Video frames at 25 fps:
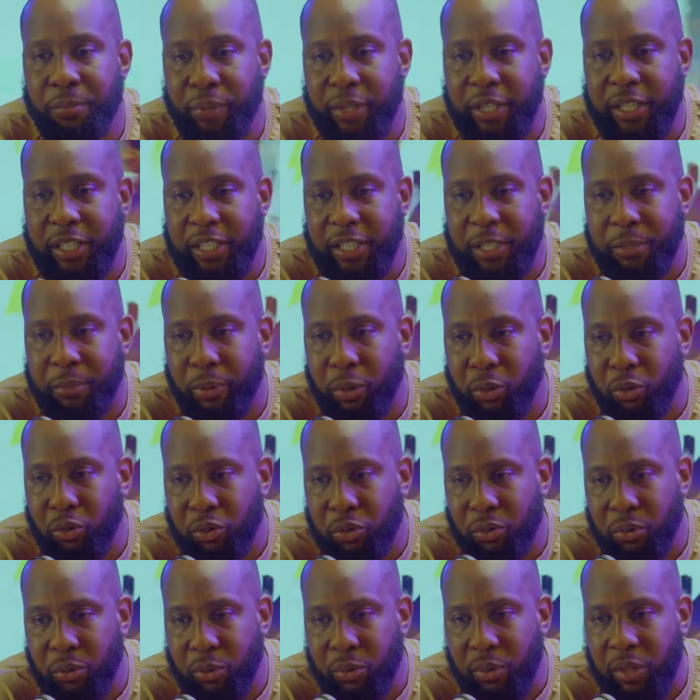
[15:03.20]
predisposed
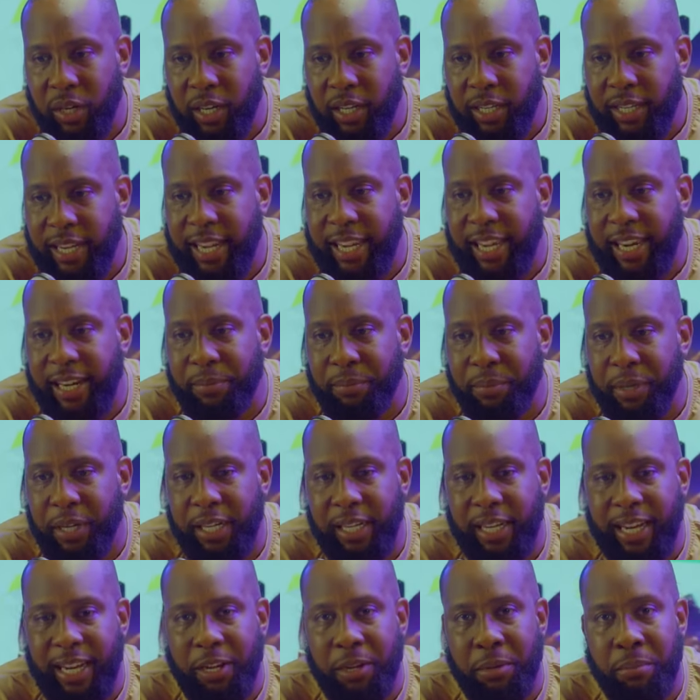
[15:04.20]
to that kind of body.
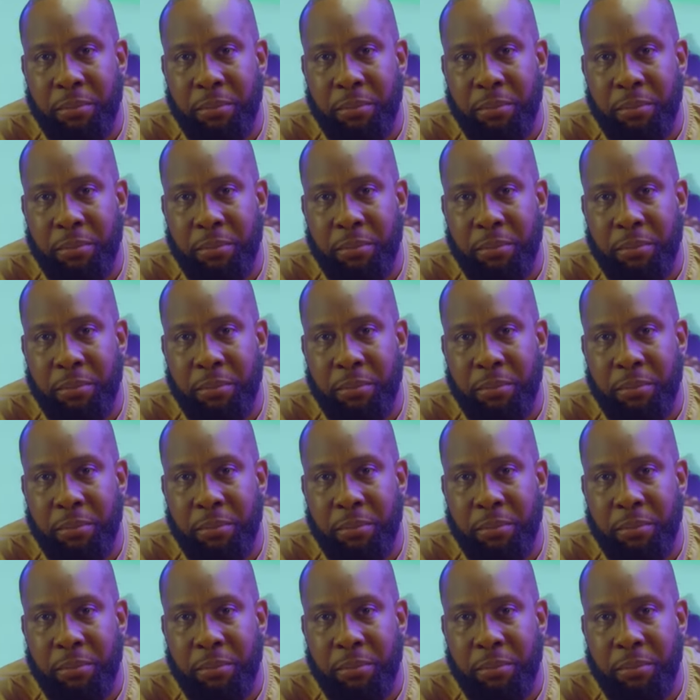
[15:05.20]
Like your